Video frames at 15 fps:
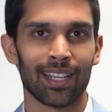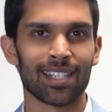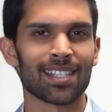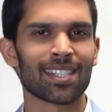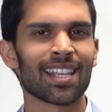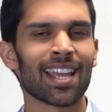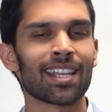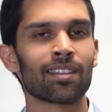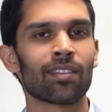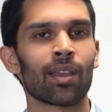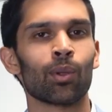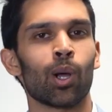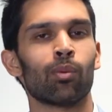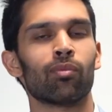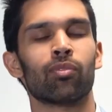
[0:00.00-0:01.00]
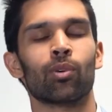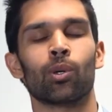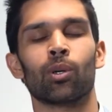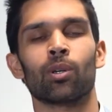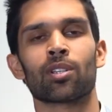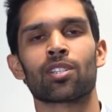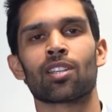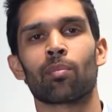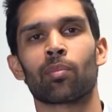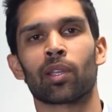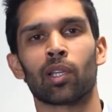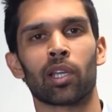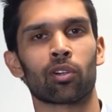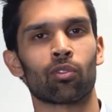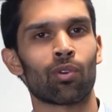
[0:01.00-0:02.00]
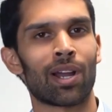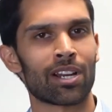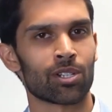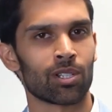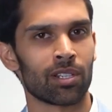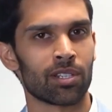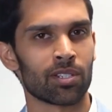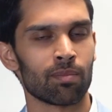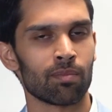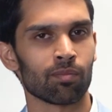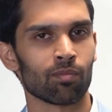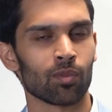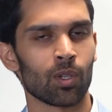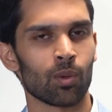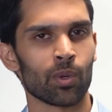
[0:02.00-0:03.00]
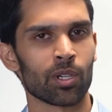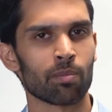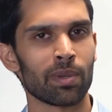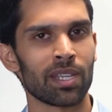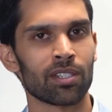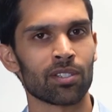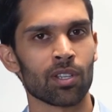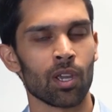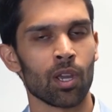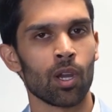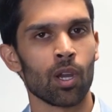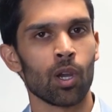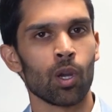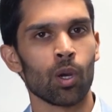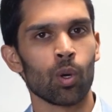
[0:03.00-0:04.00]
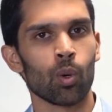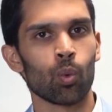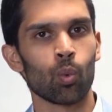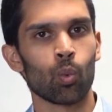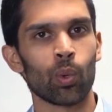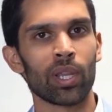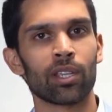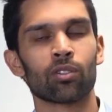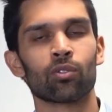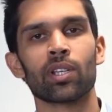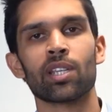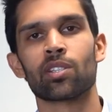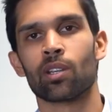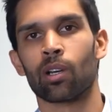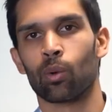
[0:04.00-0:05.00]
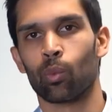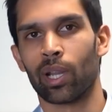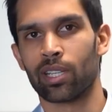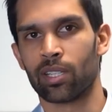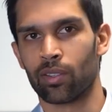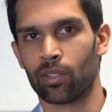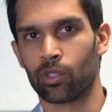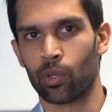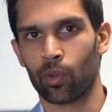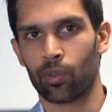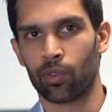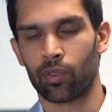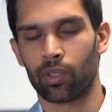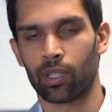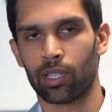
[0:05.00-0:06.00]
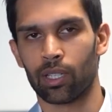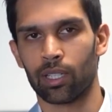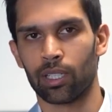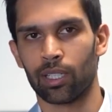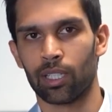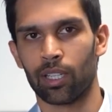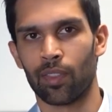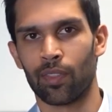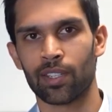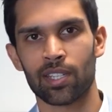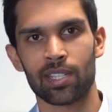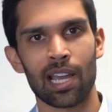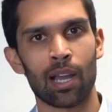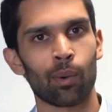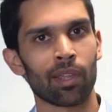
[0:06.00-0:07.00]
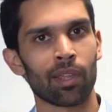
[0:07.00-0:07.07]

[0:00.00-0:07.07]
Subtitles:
Instead, they will opt for something like rationalism, which means we can reason our way to the truth. This is how I